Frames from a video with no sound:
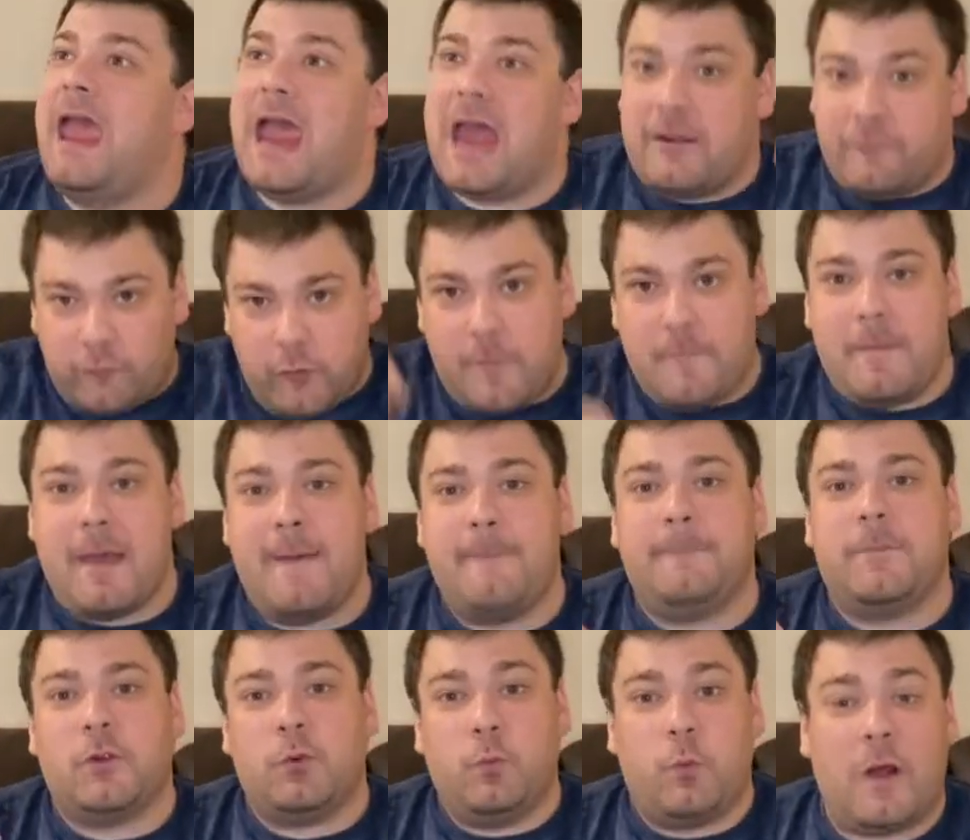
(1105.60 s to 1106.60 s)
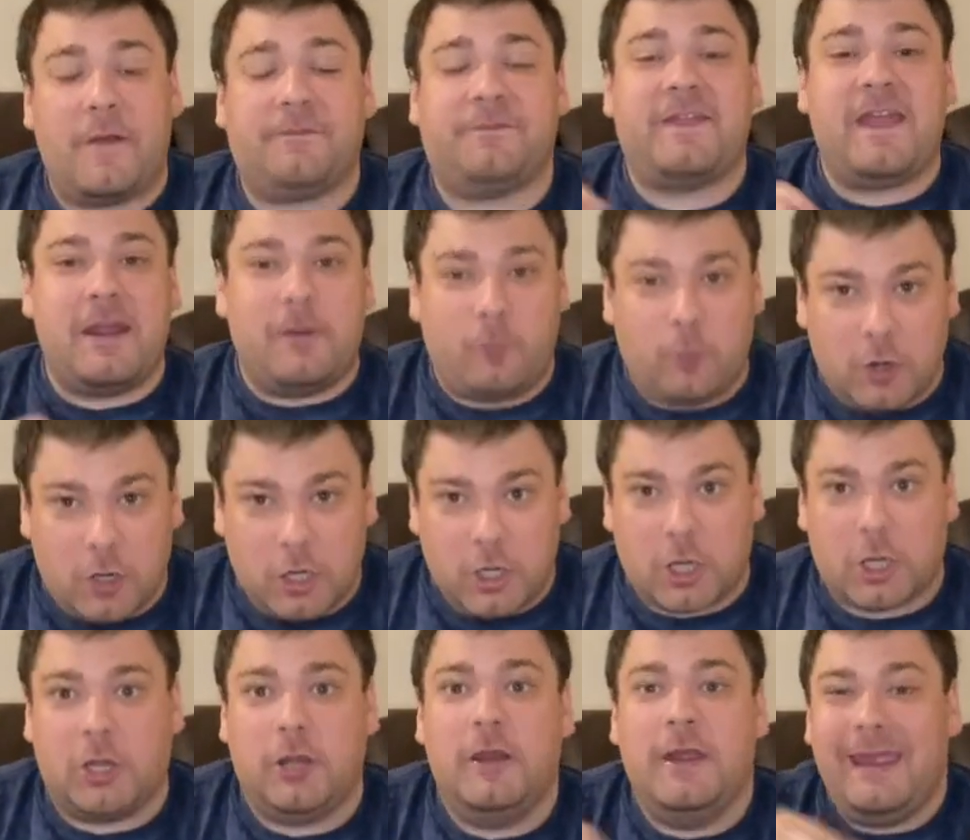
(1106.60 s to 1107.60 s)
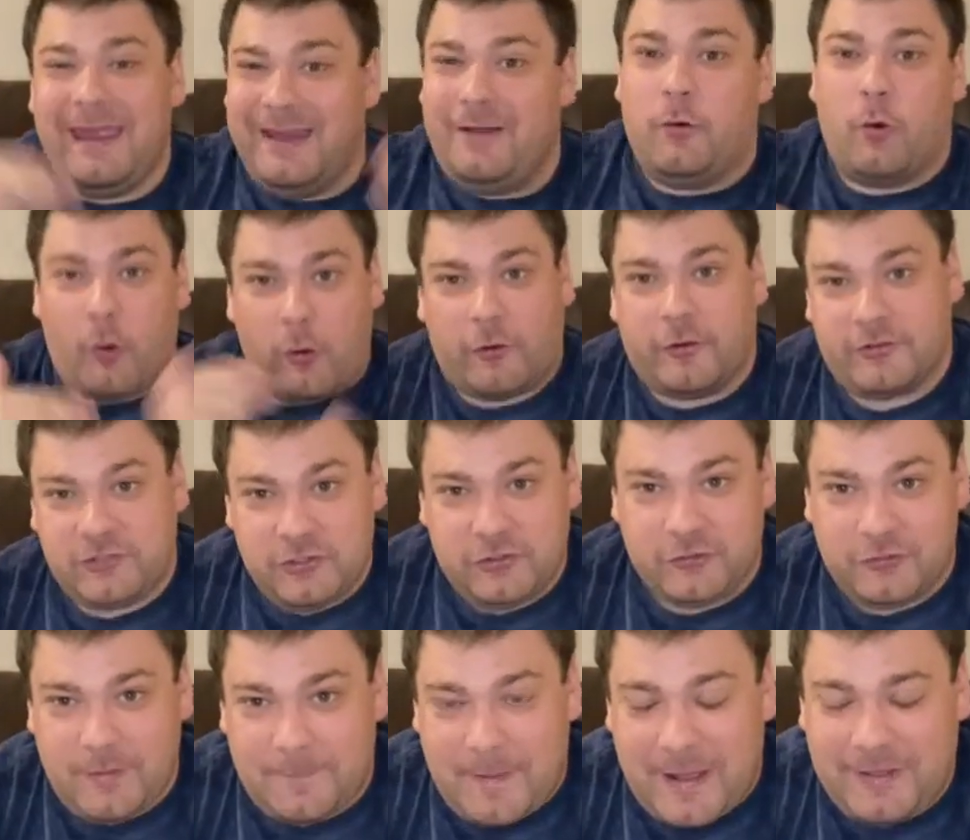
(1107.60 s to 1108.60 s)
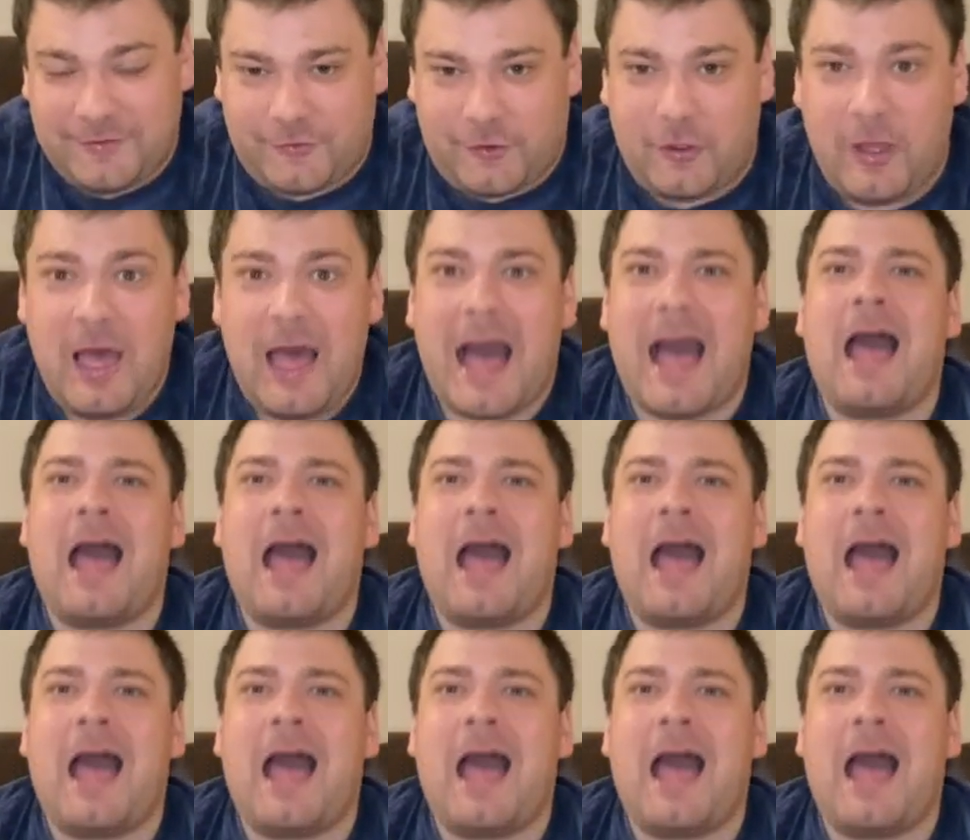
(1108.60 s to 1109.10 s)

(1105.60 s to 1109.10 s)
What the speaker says: and remember what they were in order to do the puzzle.